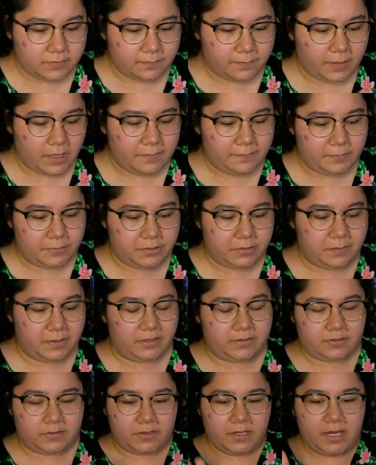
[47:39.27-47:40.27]
and 500
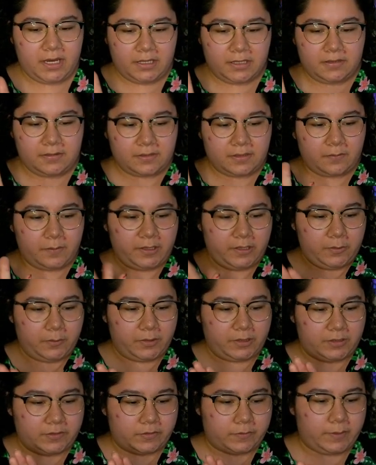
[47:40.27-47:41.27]
bits. Thank you to everybody who
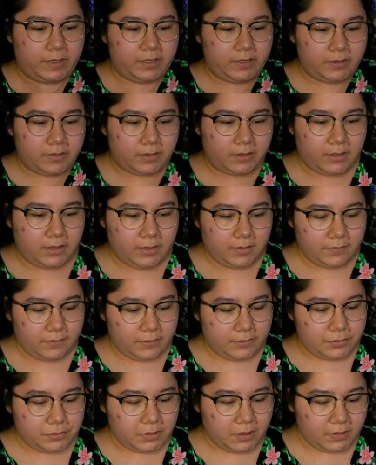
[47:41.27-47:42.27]
participated.
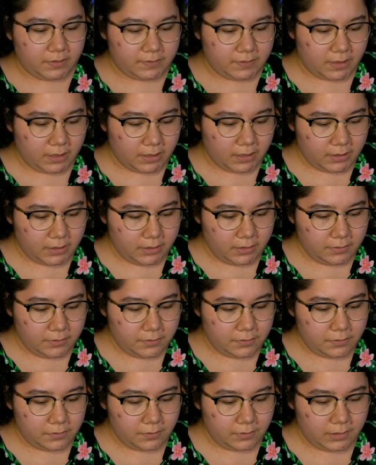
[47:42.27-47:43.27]
Did you guys get any
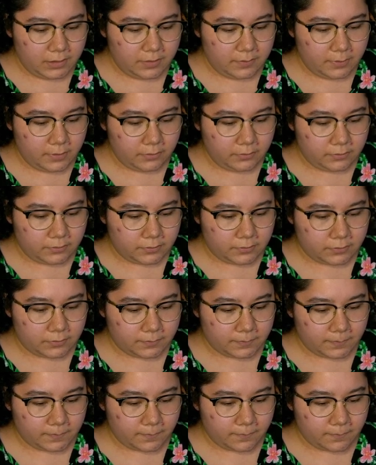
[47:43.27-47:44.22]
new emotes?